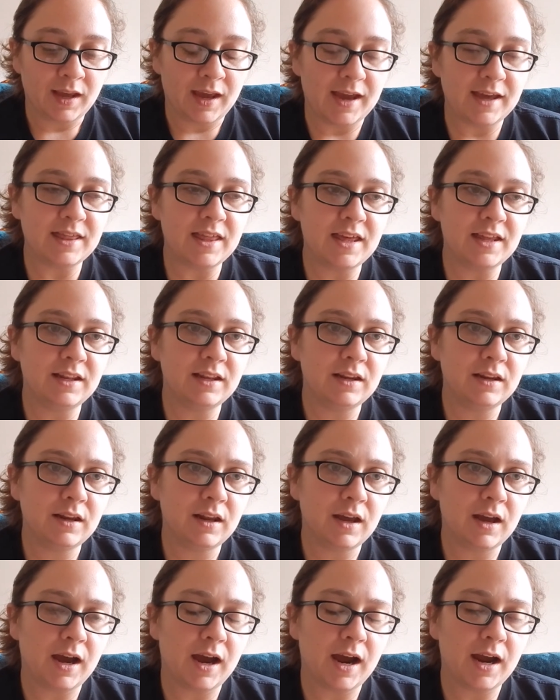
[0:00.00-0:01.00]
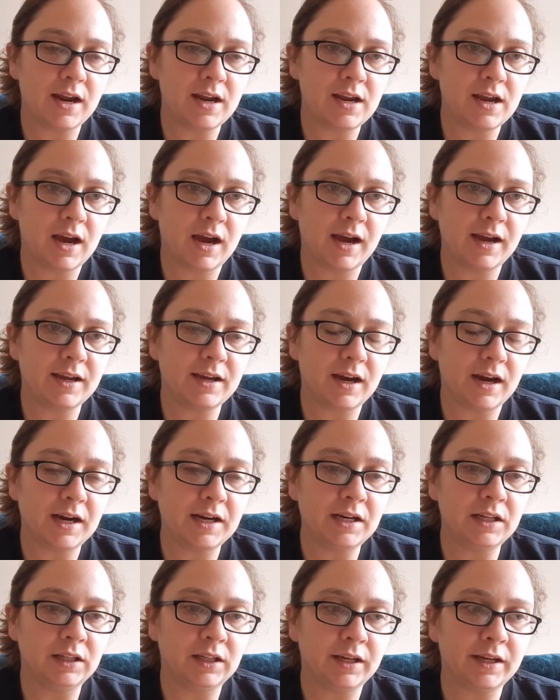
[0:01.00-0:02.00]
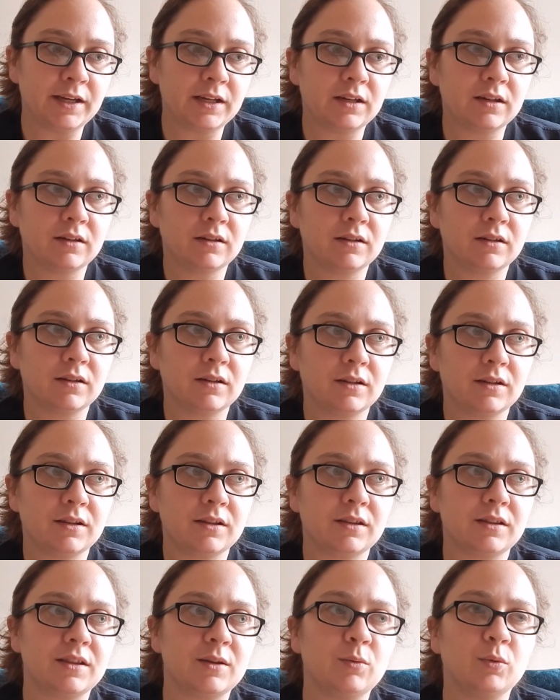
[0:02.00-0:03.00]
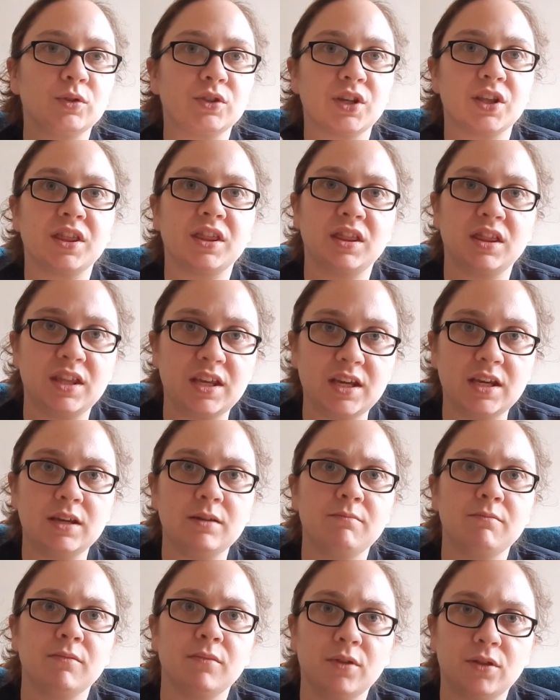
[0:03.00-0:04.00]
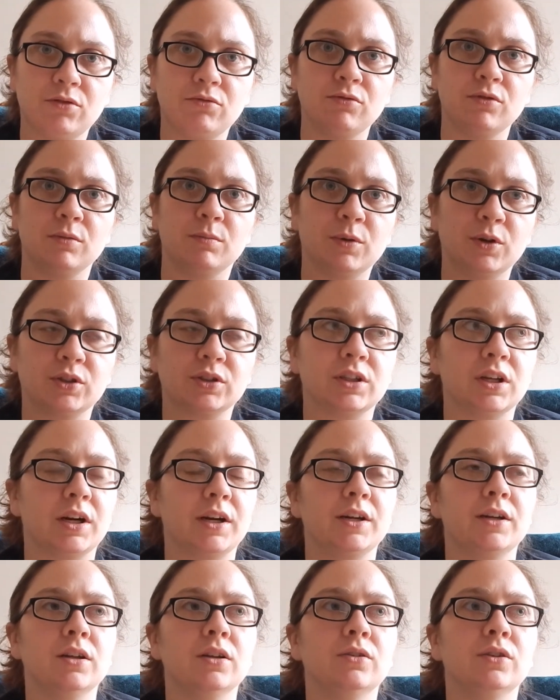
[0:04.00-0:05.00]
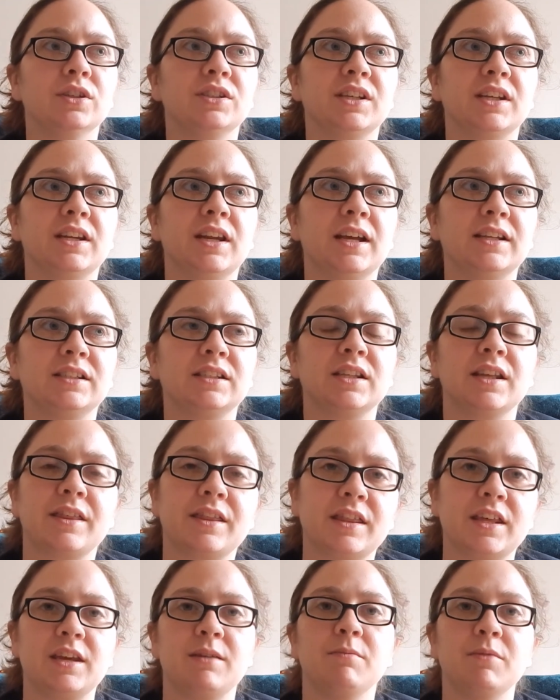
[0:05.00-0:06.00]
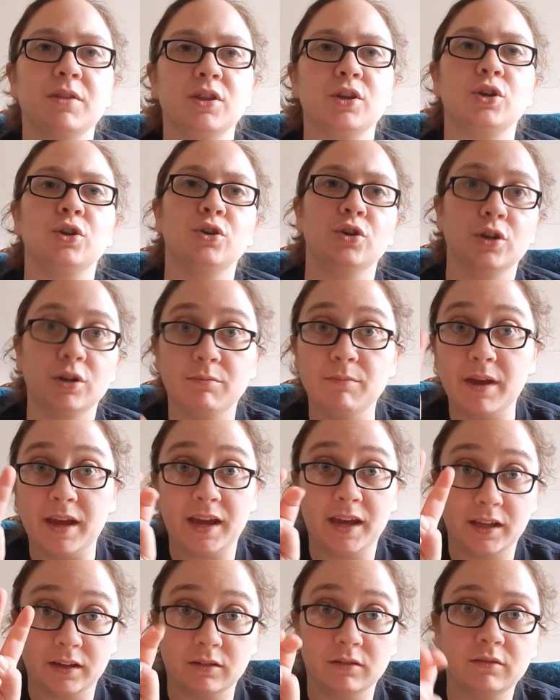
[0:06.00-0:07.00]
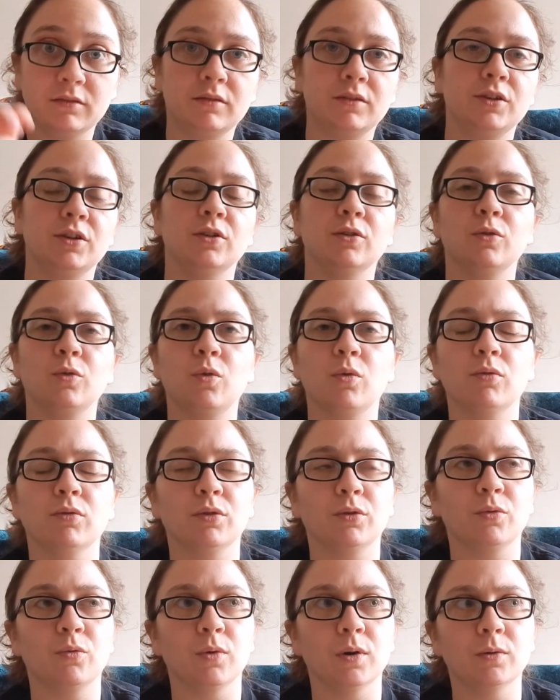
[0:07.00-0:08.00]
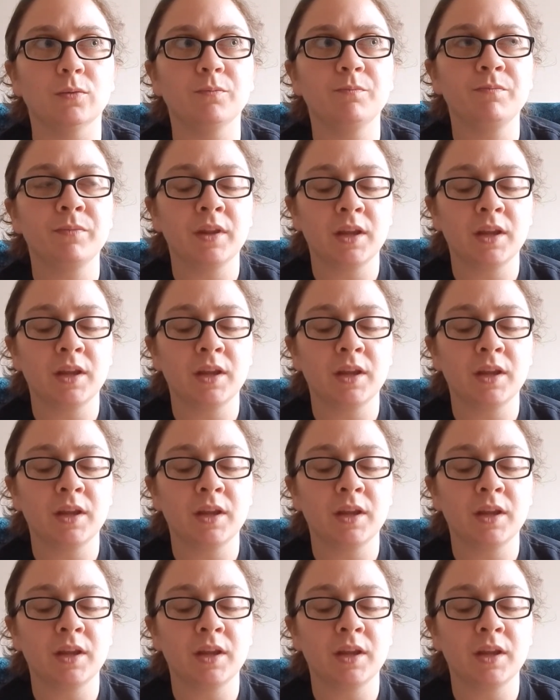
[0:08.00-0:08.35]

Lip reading: And then I kind of liked, there was a theme through the book that I noticed, and that's the theme of the good man, quote unquote.